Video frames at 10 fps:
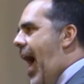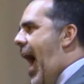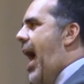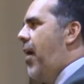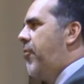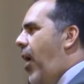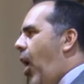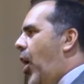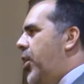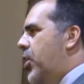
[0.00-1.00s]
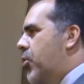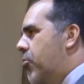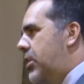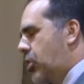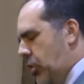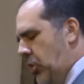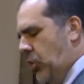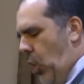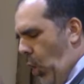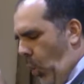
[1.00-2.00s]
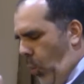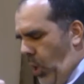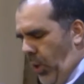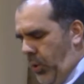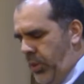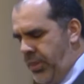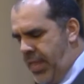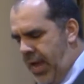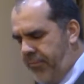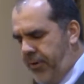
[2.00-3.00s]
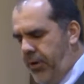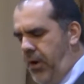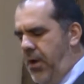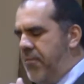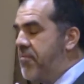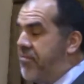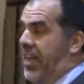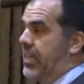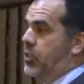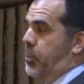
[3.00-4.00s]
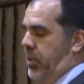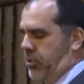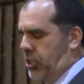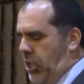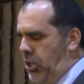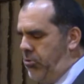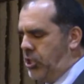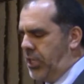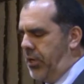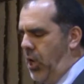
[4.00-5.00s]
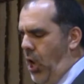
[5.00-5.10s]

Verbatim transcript: Half-hearted Christians will never face persecution.